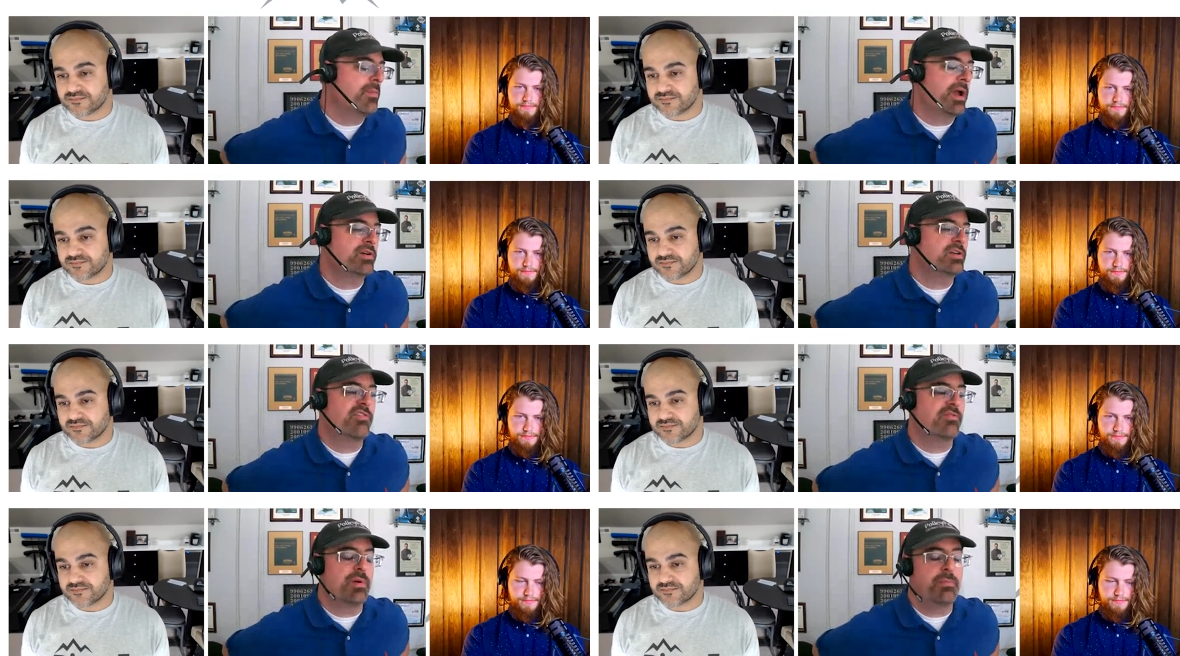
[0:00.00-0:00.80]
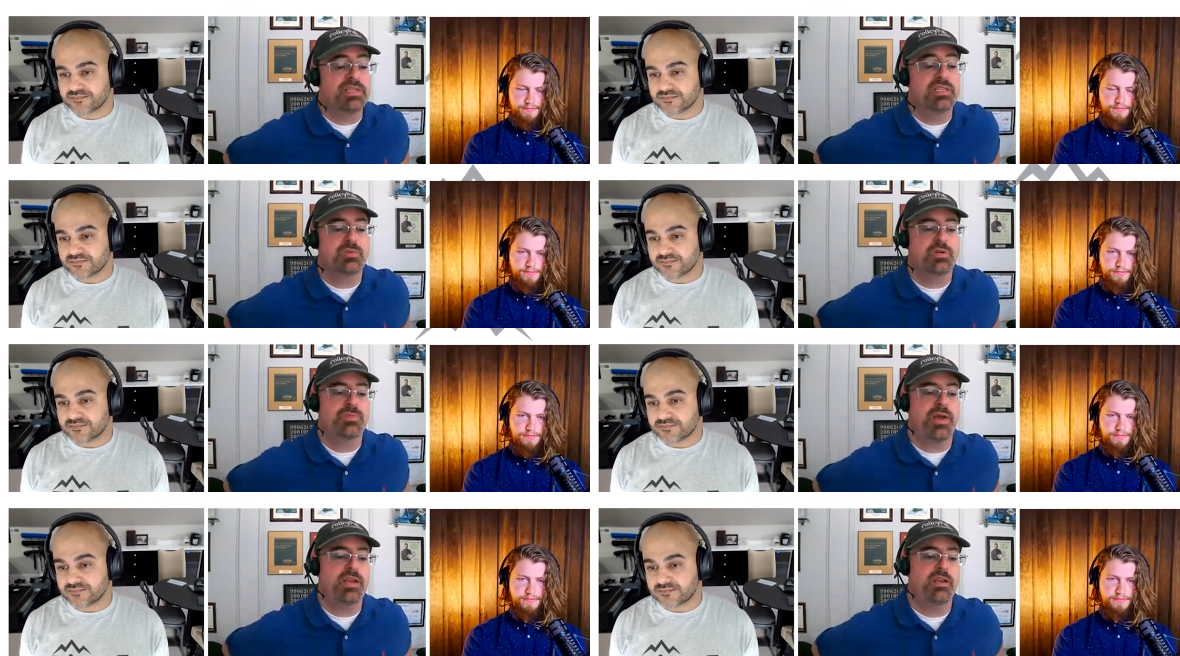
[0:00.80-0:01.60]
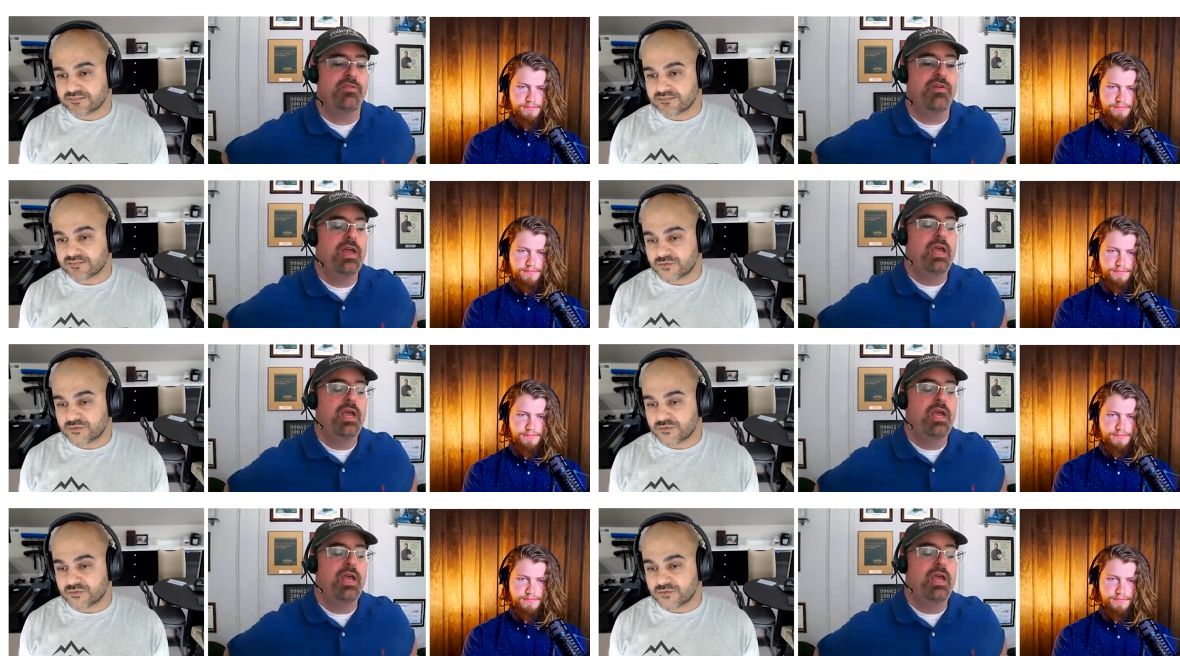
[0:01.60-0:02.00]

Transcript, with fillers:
Speaker 1: for Microsoft from a business perspective.